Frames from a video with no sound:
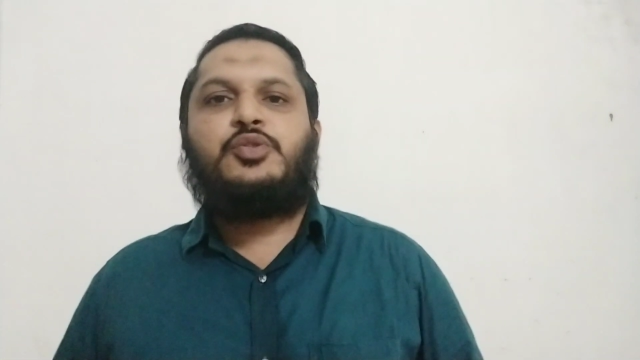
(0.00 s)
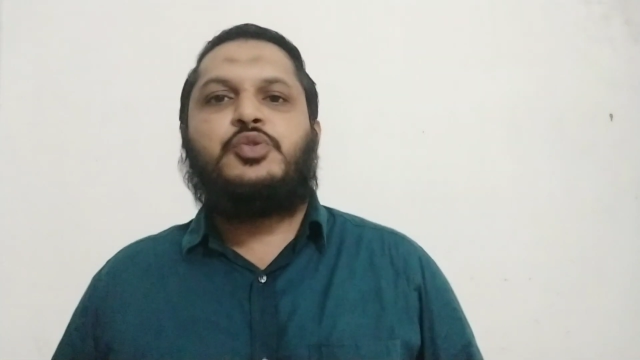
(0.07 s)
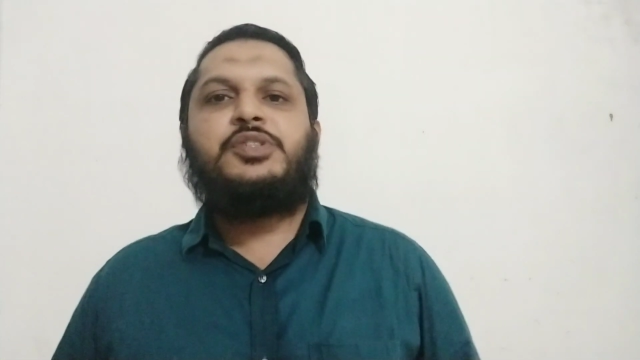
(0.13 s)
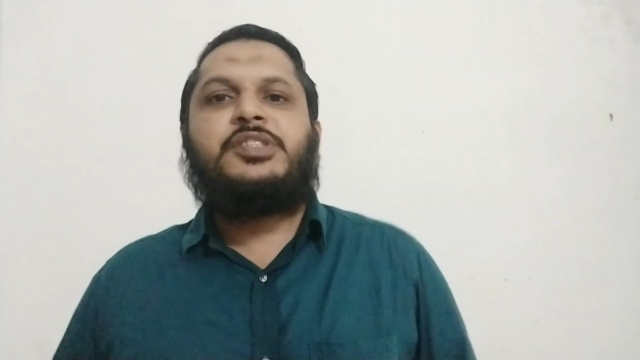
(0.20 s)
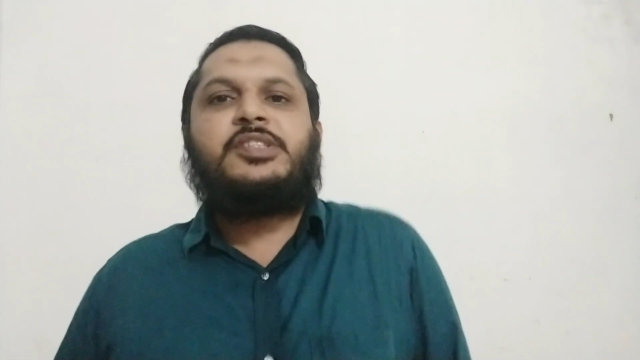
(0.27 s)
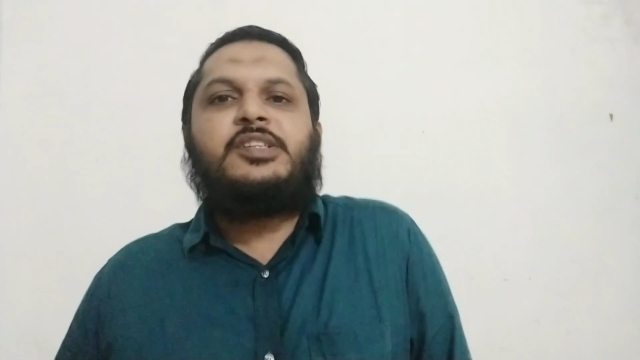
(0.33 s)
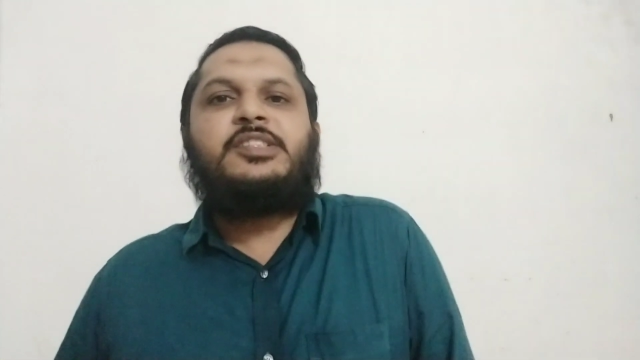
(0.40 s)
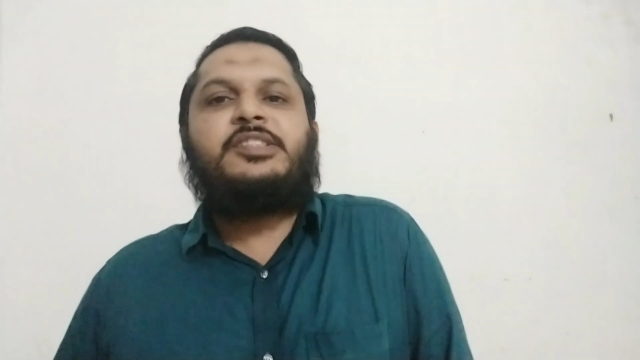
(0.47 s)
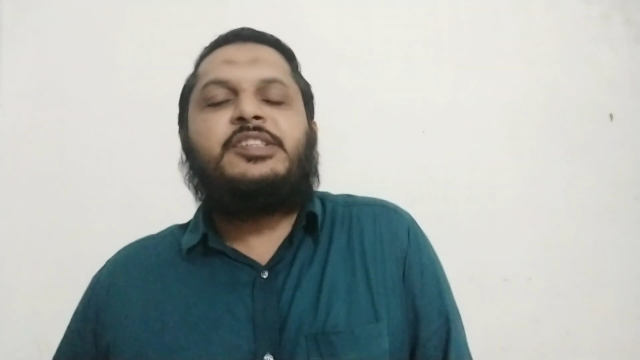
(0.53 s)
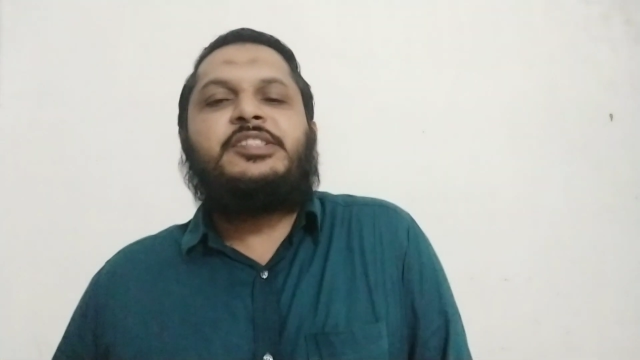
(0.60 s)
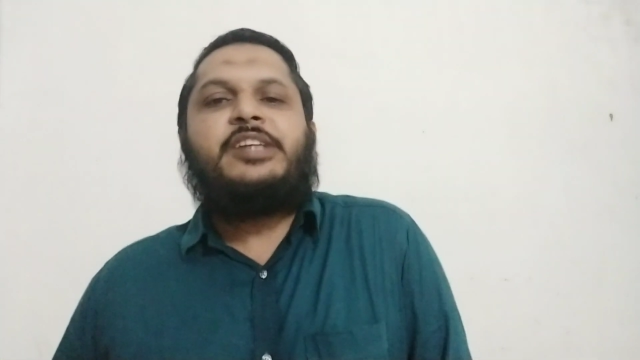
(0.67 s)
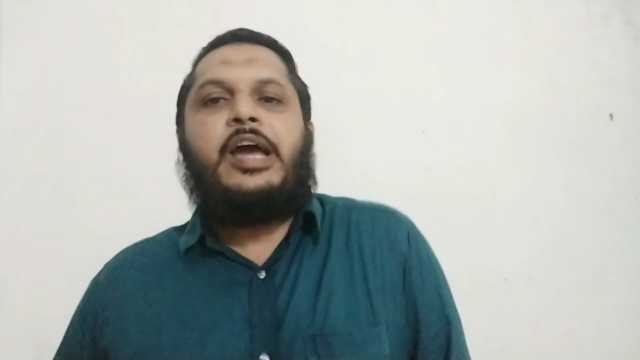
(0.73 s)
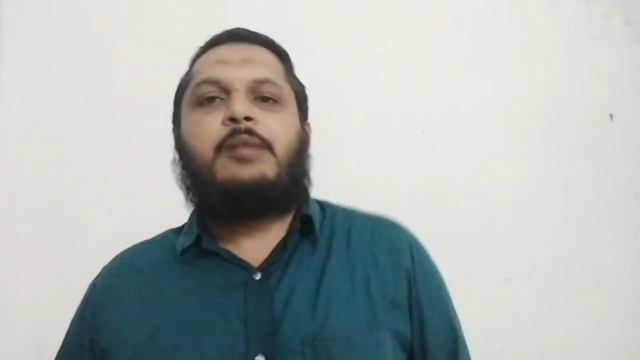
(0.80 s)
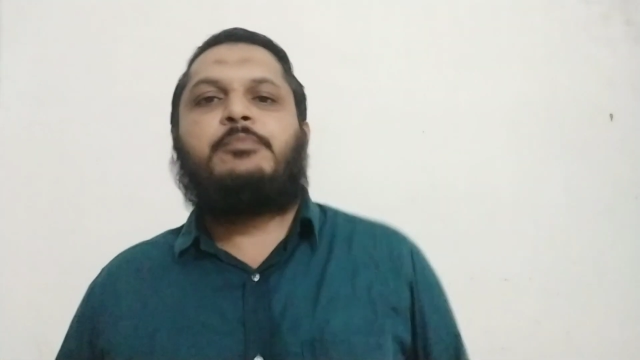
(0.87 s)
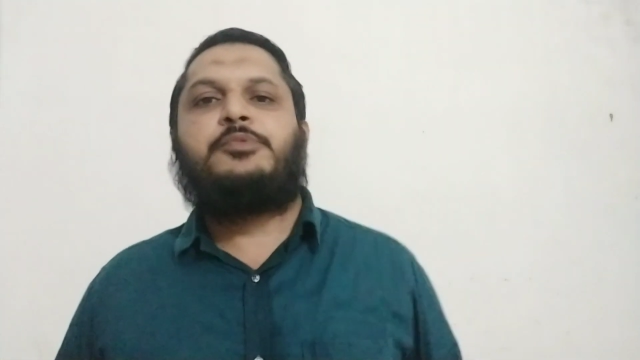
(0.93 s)
to discuss the
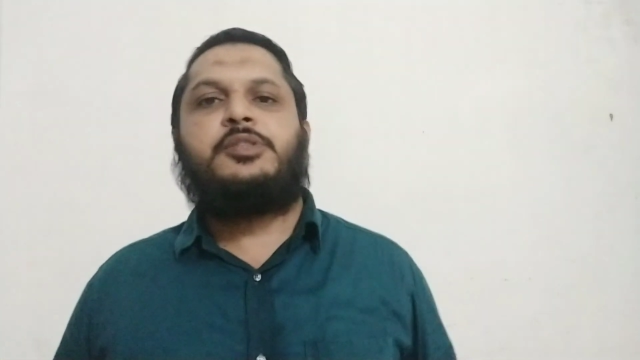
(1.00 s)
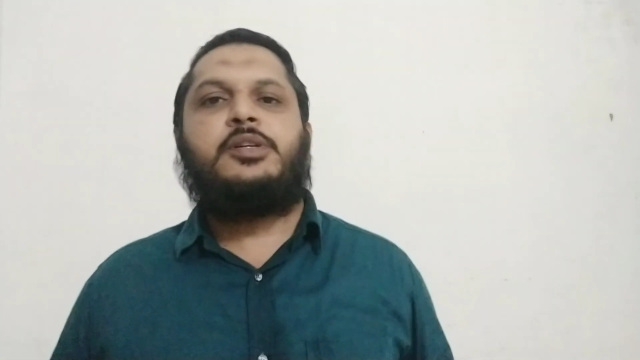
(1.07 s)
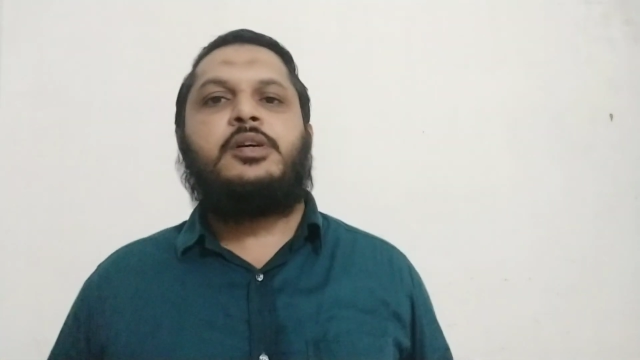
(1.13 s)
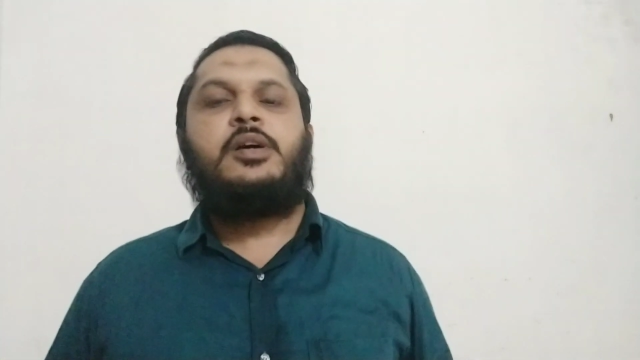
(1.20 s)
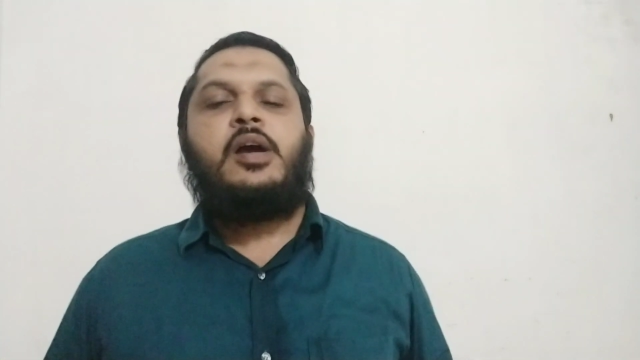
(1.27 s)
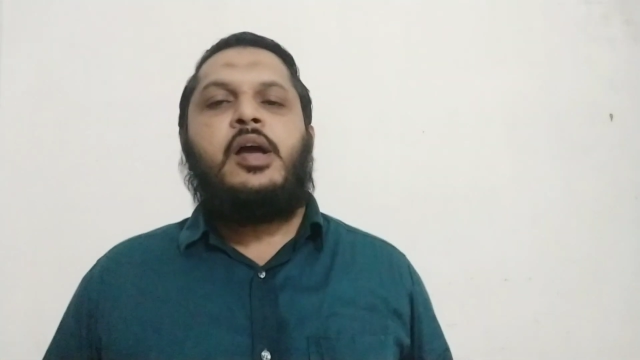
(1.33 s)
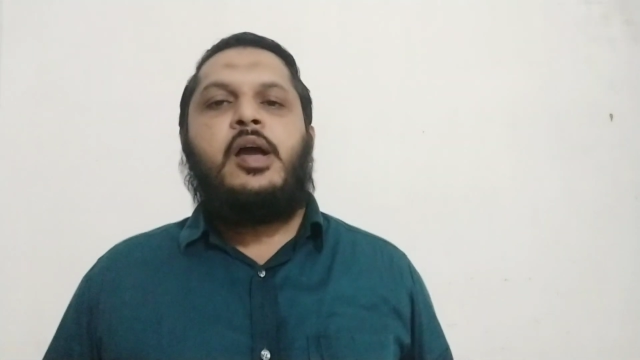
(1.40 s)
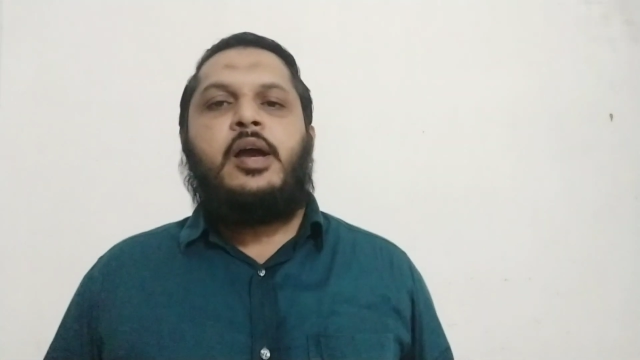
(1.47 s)
chapter,